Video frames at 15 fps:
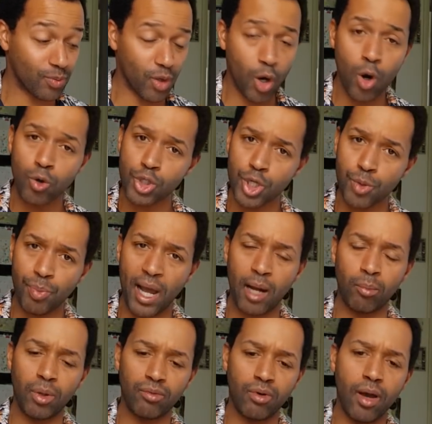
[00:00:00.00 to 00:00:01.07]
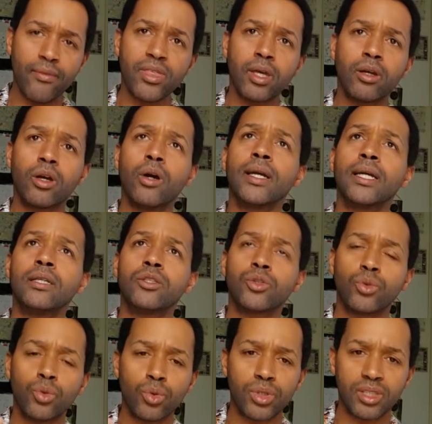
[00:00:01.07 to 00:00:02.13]
The whole shebang, but rather than going into
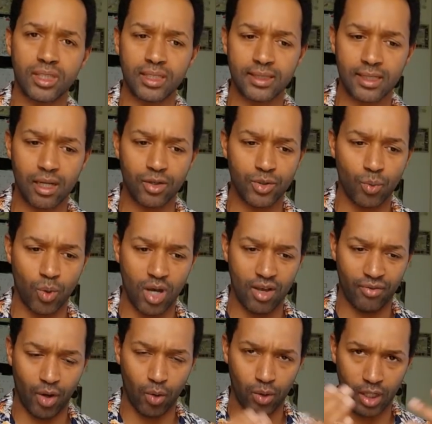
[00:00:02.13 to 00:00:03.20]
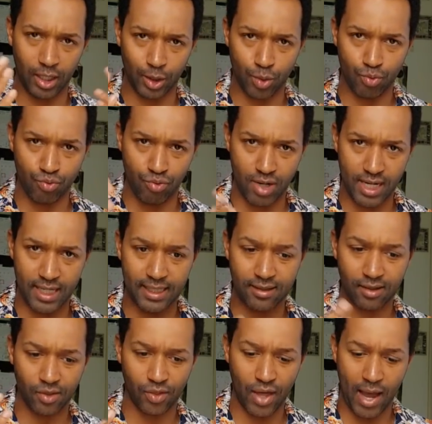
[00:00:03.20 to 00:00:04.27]
all the details or whatever, I will let you read
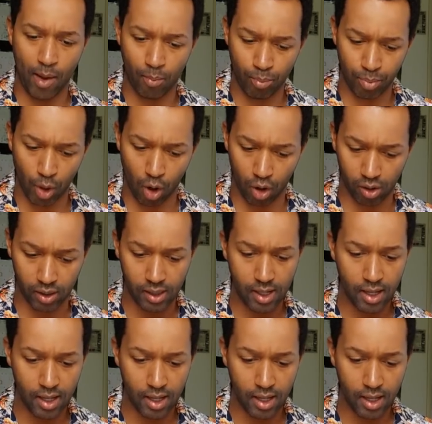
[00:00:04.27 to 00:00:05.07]
that blog.